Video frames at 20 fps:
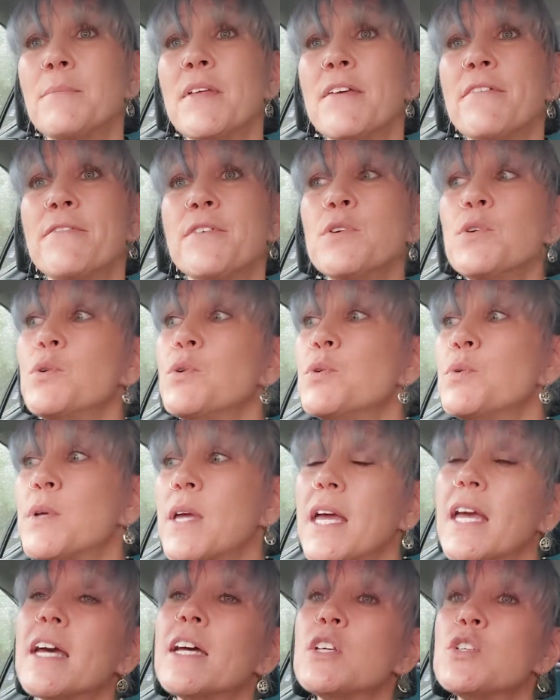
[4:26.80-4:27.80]
If you
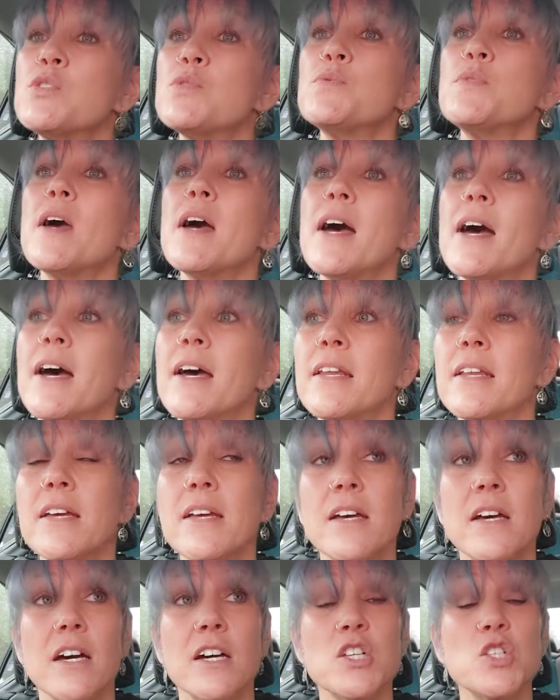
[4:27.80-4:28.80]
can't do that,
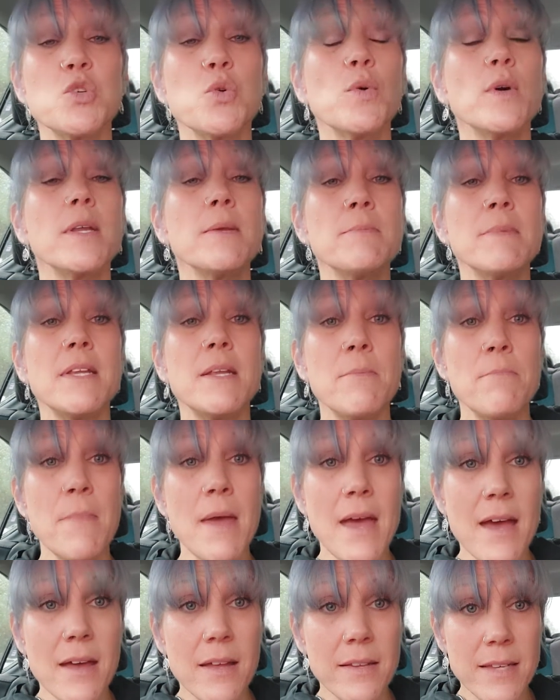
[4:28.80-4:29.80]
a 20-minute
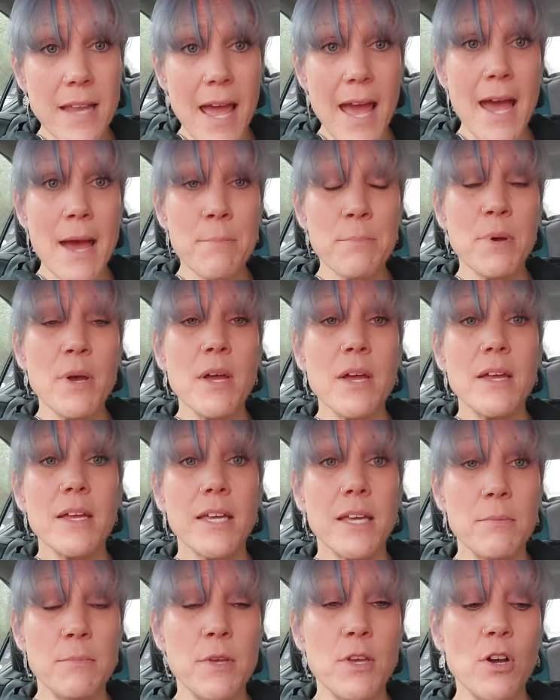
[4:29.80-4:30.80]
nap
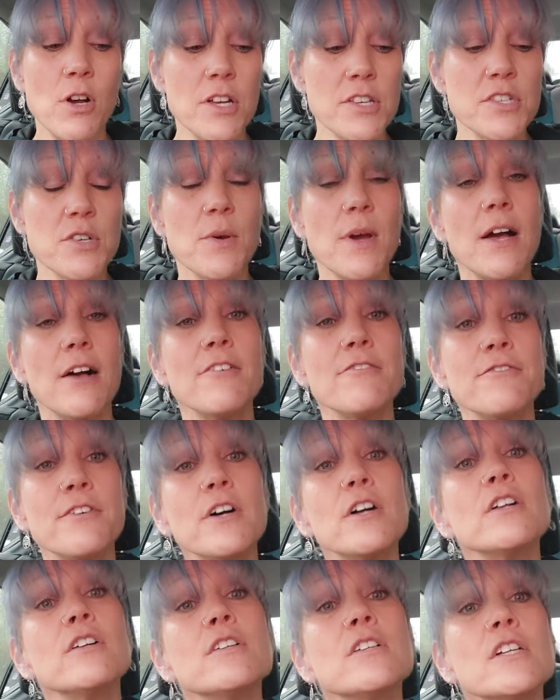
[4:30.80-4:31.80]
can be also
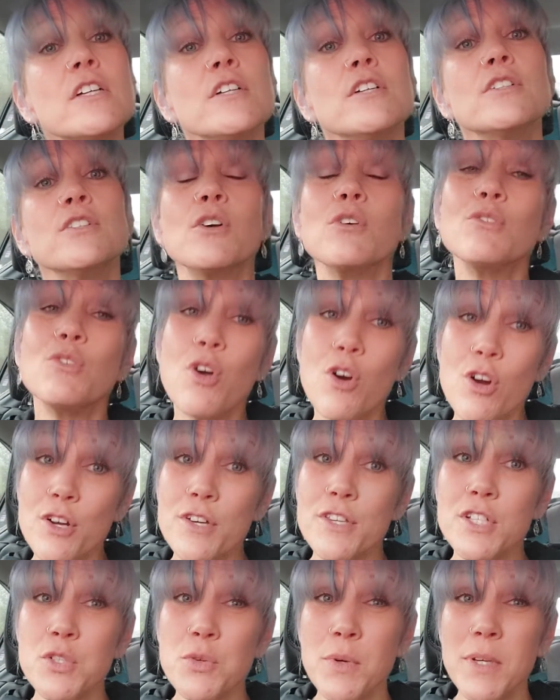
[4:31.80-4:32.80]
helpful. No
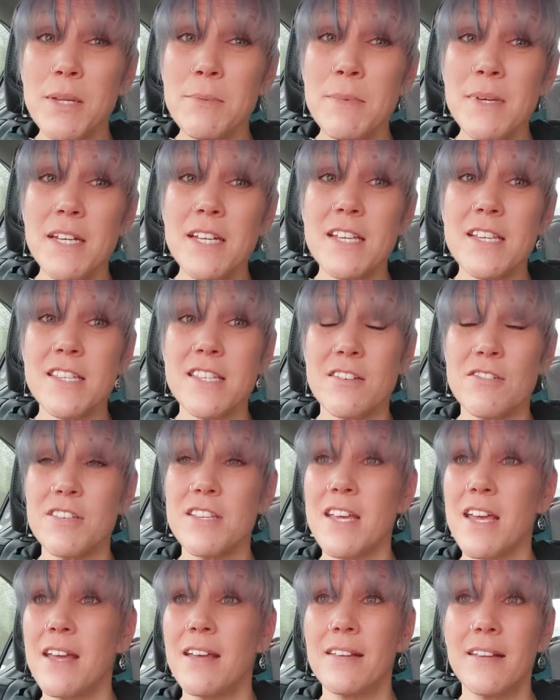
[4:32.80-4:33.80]
longer than 20 minutes. They're
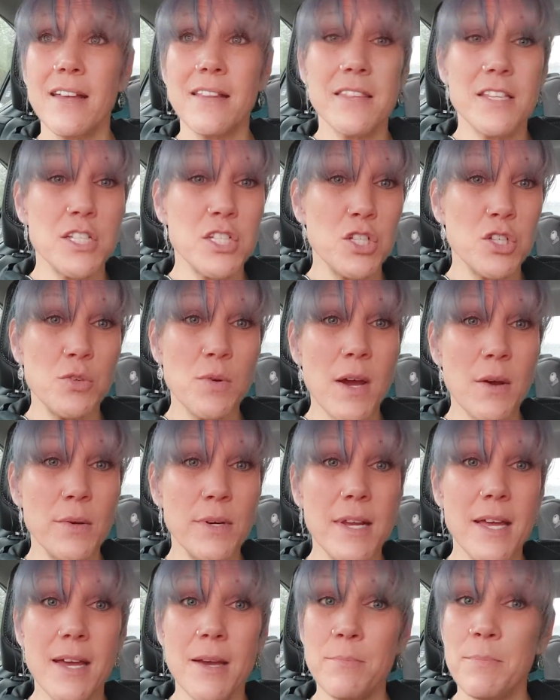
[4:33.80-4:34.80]
saying like the
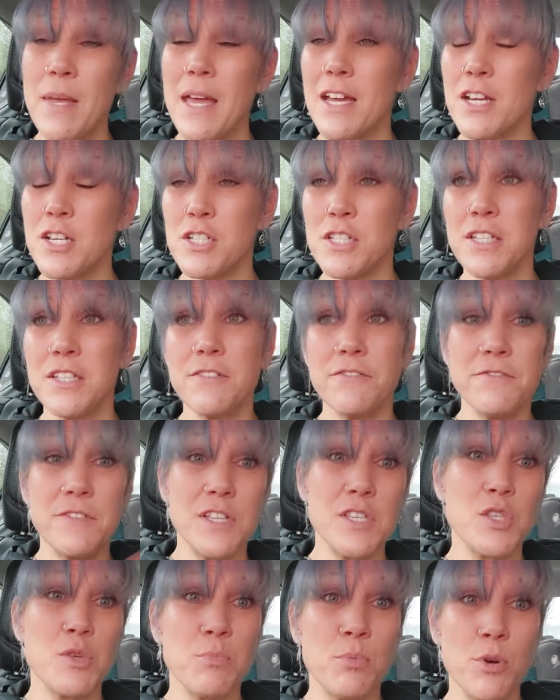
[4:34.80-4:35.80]
two-hour nap actually
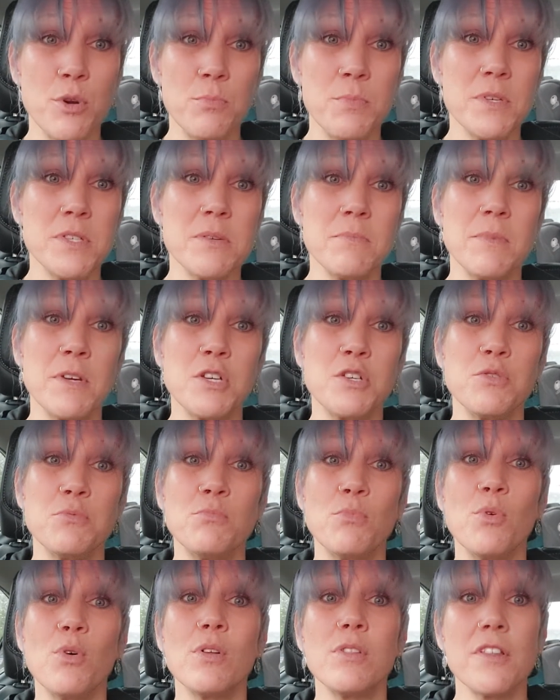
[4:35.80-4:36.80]
defeats the purpose. It makes you
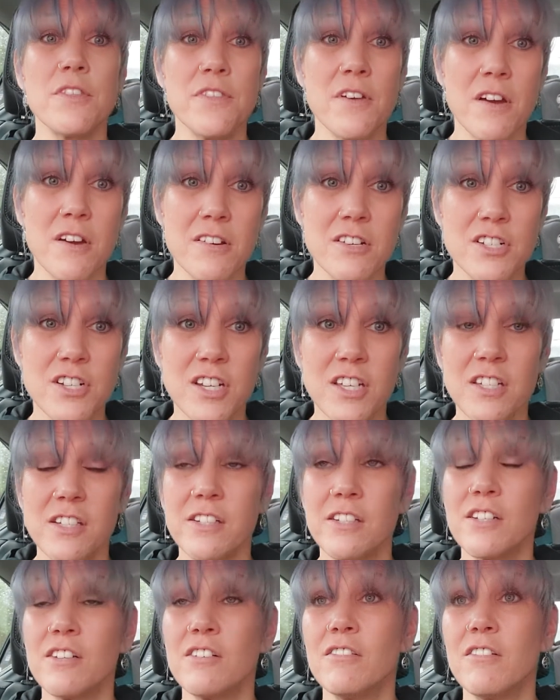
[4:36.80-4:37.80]
more lethargic
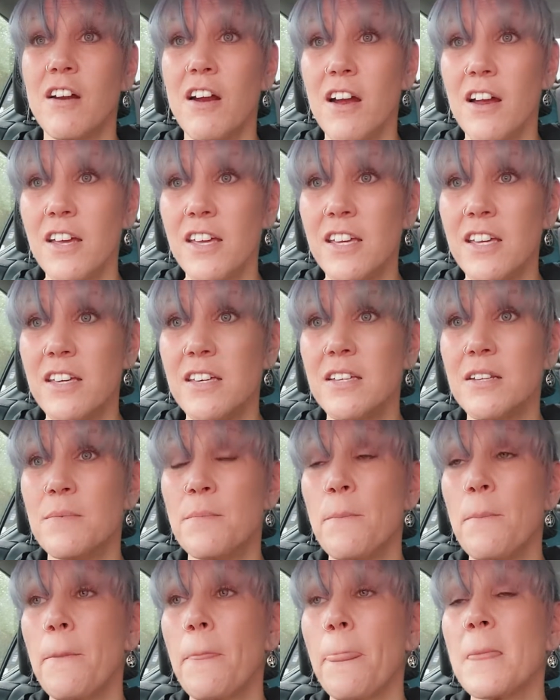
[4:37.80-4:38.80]
and groggy and
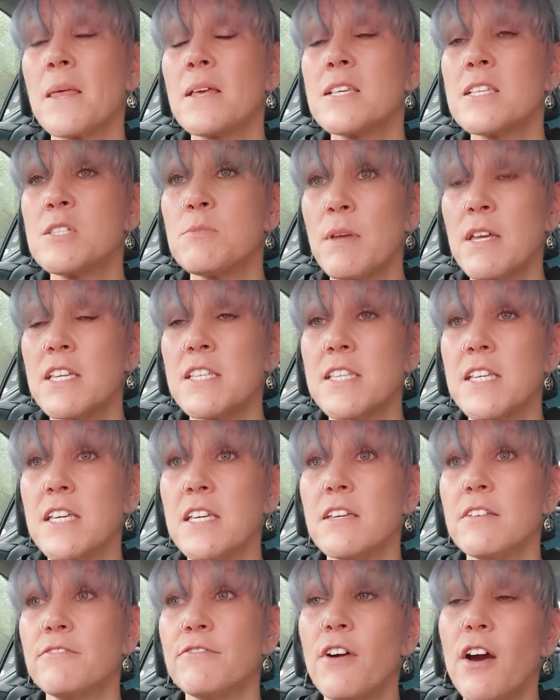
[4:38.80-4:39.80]

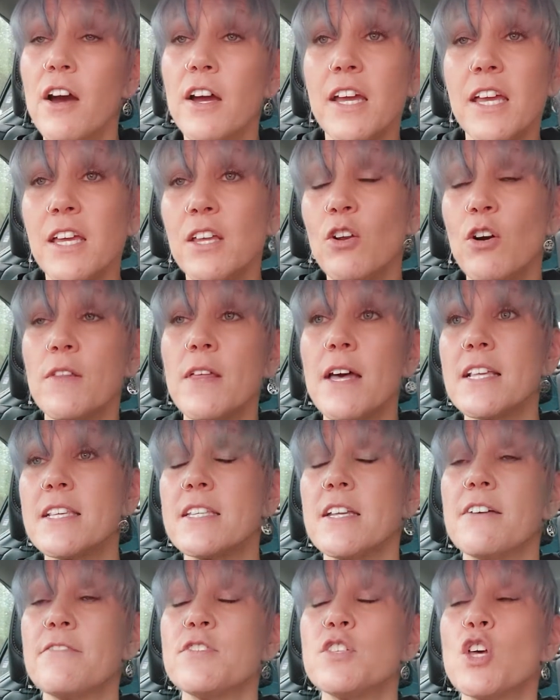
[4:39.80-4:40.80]
spacey and foggy and all that
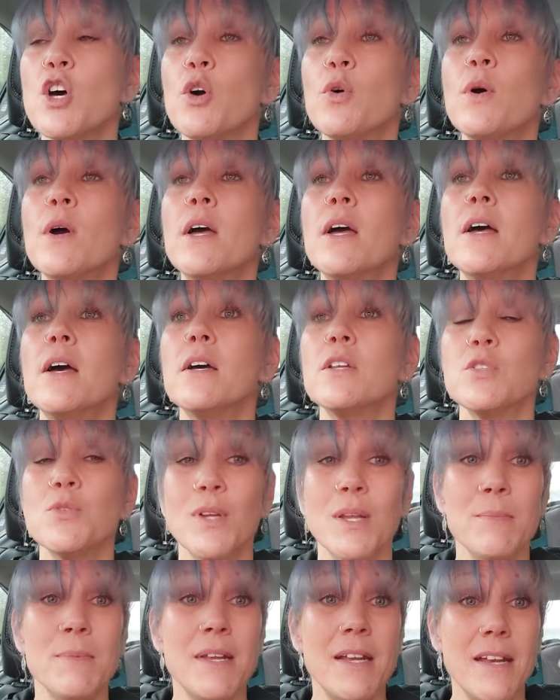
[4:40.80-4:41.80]
stuff. So
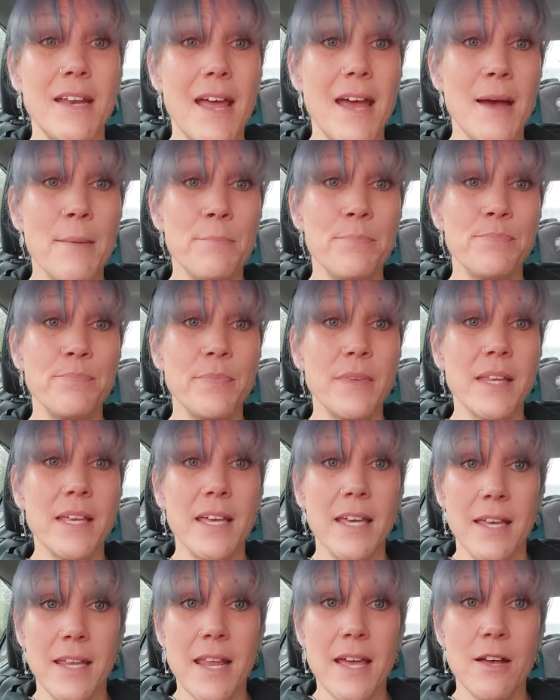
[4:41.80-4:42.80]
20-minute nap
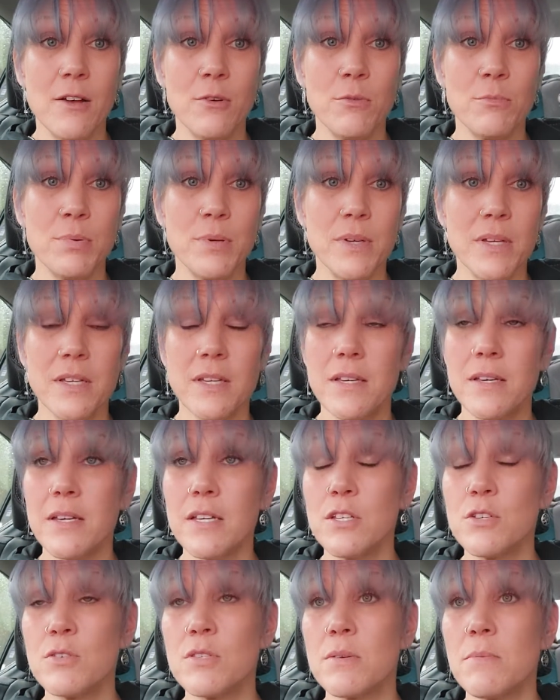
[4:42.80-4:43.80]
can help,
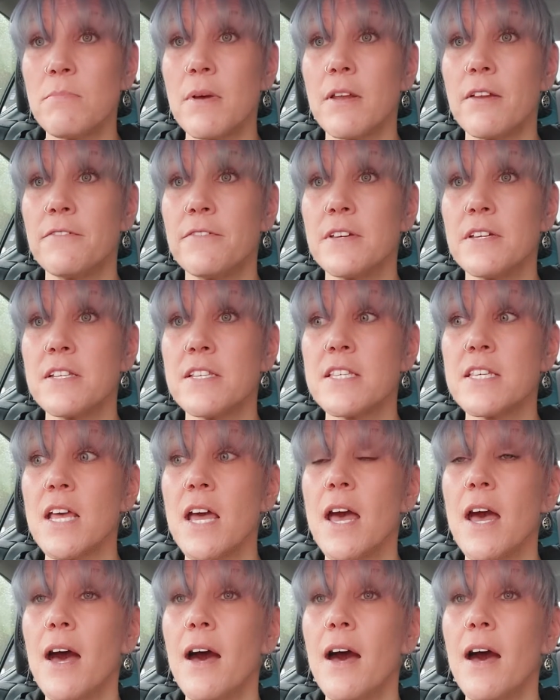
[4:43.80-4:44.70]
can do some benefits.